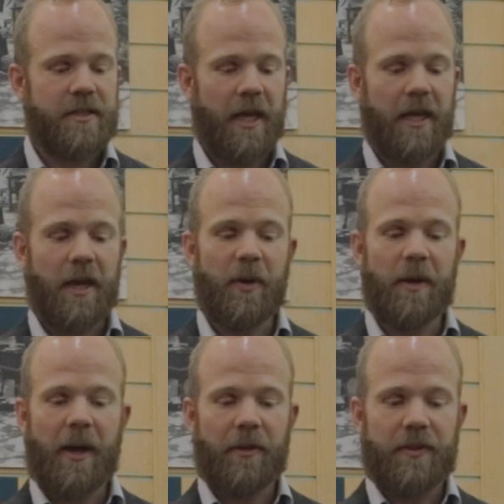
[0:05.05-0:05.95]
say a bit
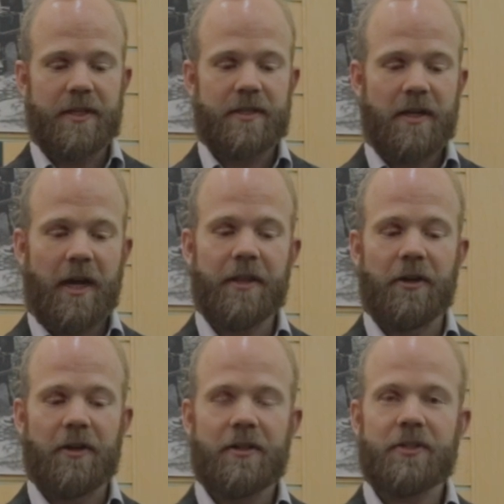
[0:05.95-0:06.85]
about this
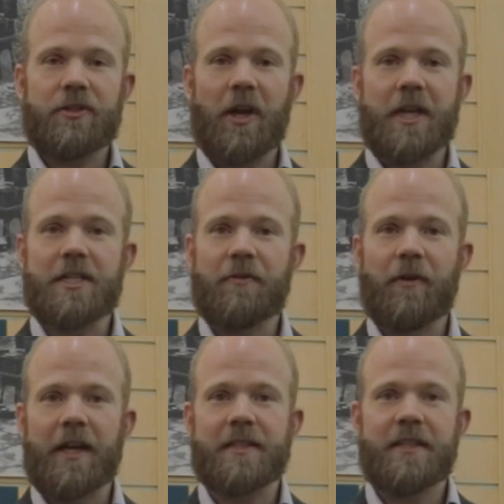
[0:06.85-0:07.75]
other strange
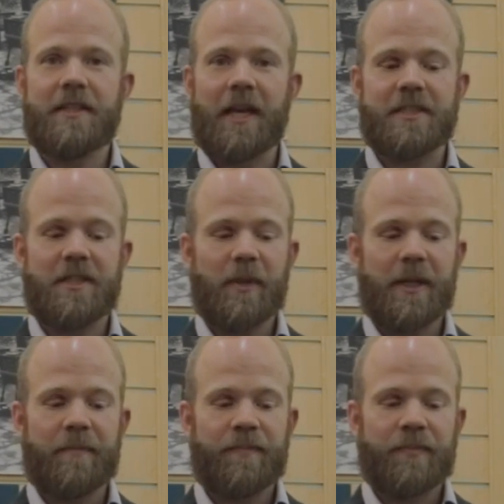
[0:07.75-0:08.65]
device next to me.